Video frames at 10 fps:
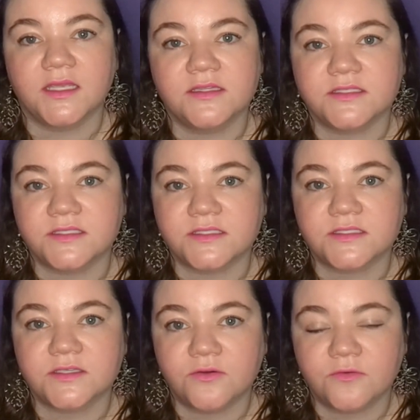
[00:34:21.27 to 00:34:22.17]
This is
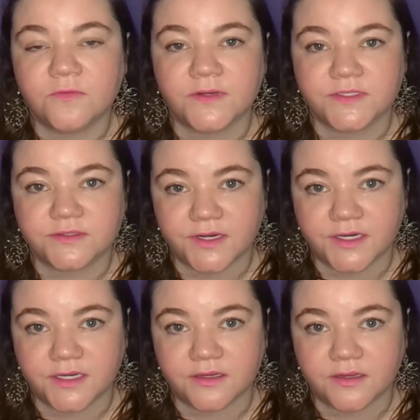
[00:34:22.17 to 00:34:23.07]
so
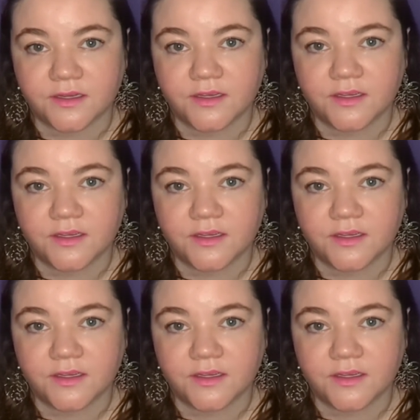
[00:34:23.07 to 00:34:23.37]
frustrating,